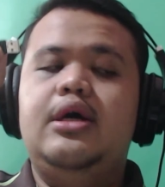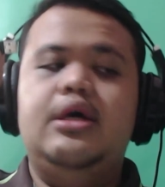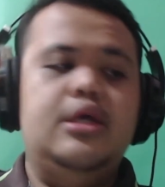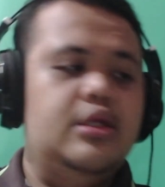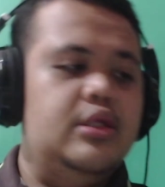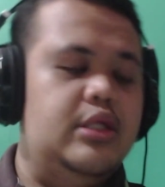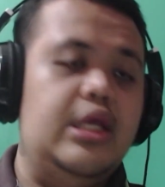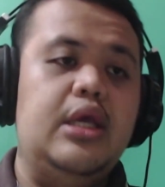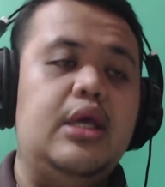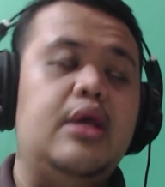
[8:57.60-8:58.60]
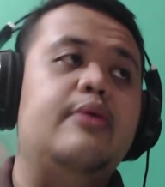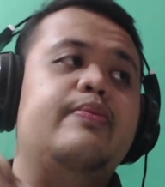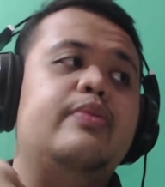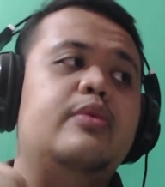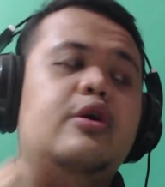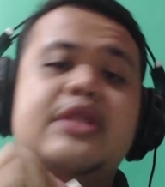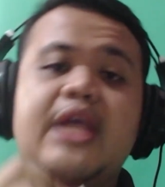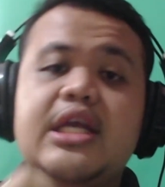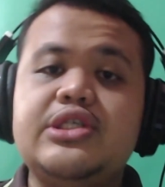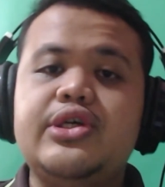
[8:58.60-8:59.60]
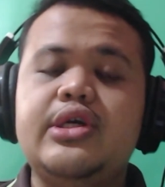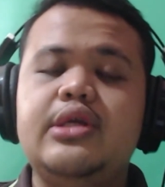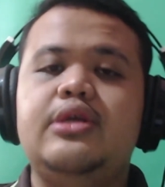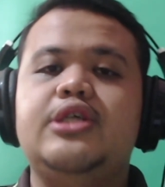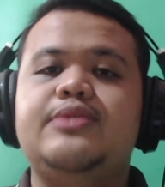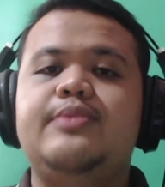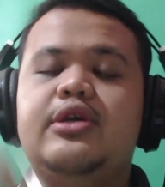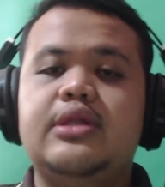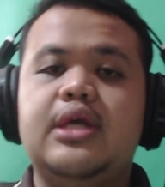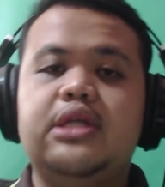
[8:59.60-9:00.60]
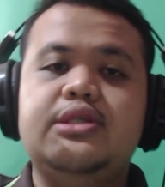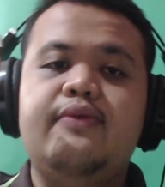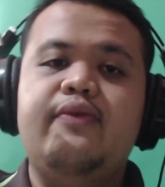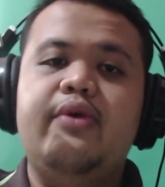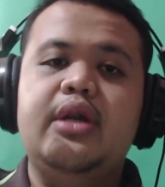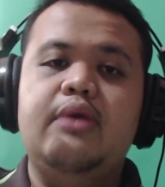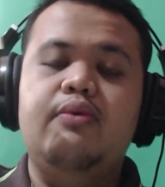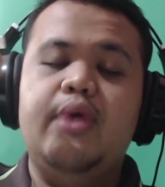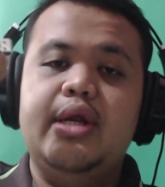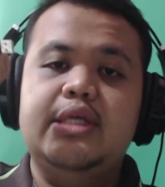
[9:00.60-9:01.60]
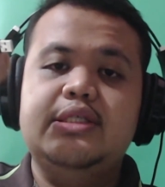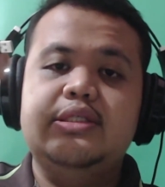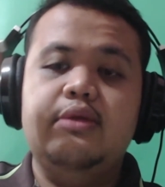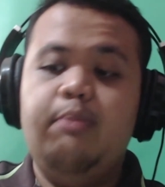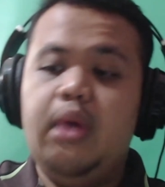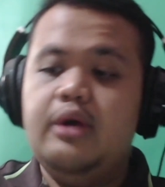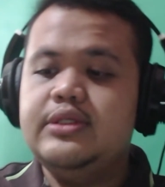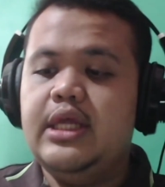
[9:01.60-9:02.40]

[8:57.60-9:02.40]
the connector, USB connector for the wireless mouse that I